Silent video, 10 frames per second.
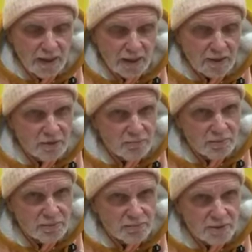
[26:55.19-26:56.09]
I can
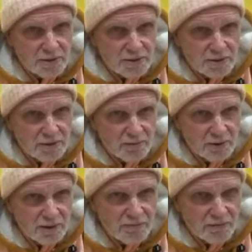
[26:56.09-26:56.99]
remember personally
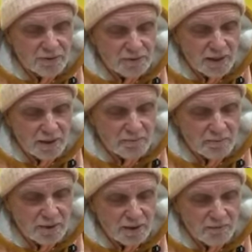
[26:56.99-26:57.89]
when I first came
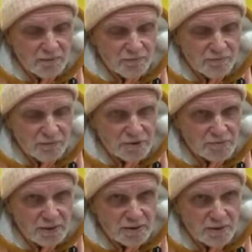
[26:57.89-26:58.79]
and first
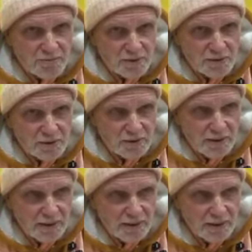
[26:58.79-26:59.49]
met a devotee,